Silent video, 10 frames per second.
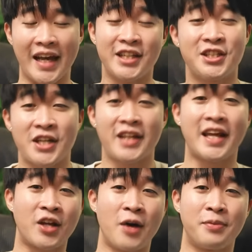It is not
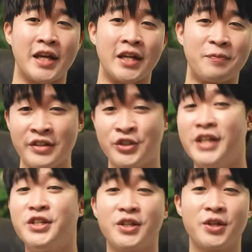that complicated.
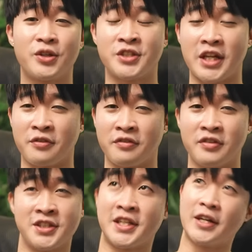Changing yourself,
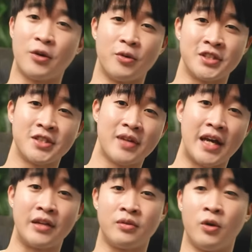setting goals,
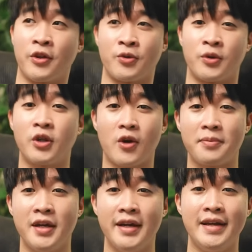and going through a glow up